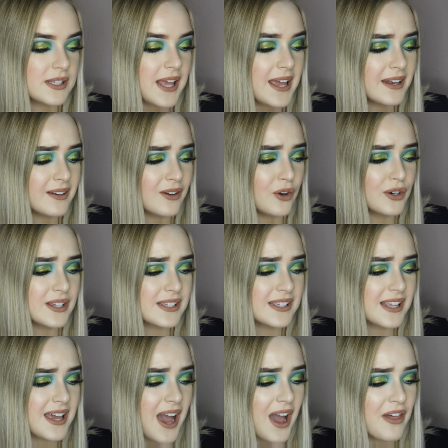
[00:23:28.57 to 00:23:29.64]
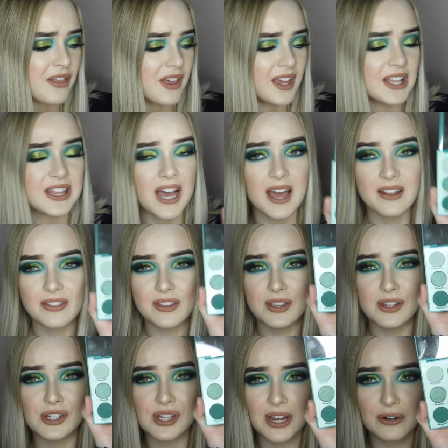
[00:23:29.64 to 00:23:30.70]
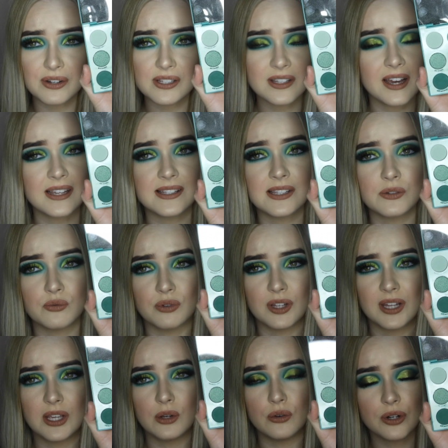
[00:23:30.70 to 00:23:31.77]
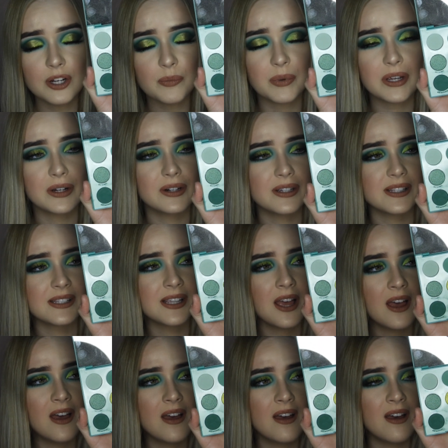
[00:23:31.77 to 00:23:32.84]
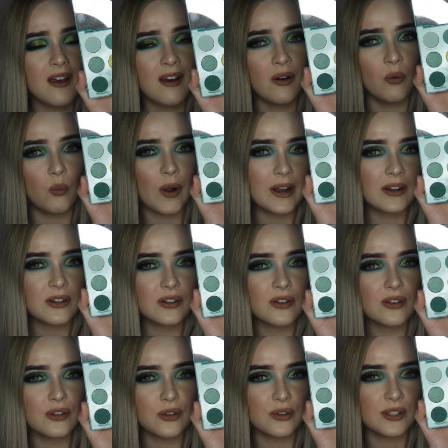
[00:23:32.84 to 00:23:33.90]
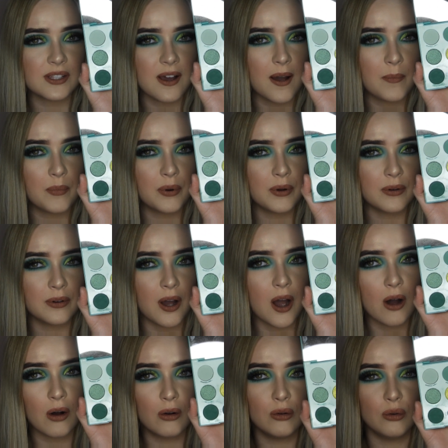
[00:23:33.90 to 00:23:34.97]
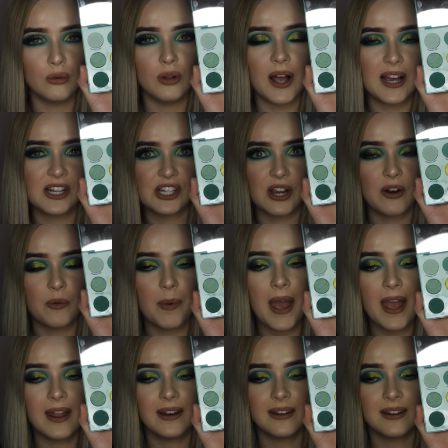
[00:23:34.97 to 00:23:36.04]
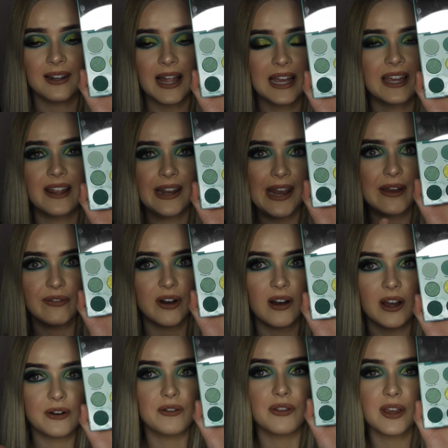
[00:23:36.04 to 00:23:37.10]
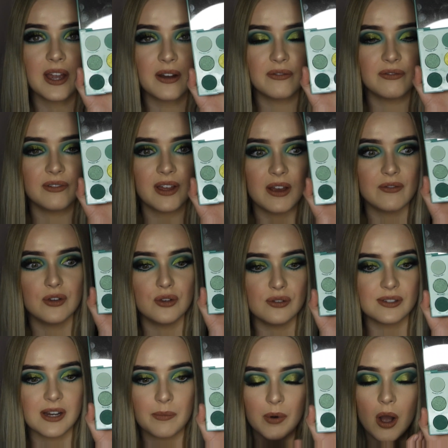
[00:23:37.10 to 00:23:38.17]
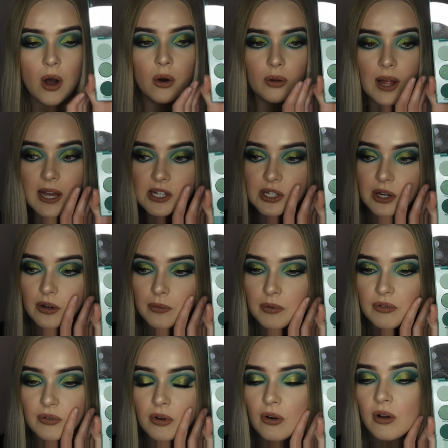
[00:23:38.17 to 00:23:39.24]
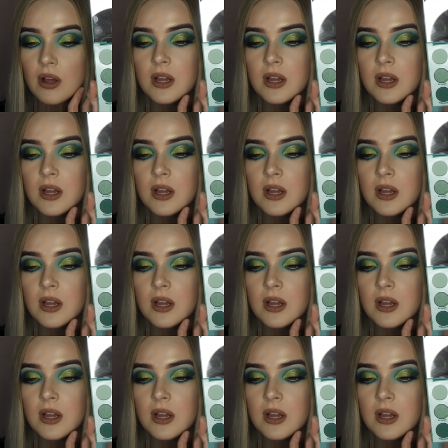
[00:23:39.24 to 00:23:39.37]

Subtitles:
And honestly, I think that the shadow size is really good, because when do you use up a whole eyeshadow pan? Like never. I don't think I've ever used up a whole eyeshadow before.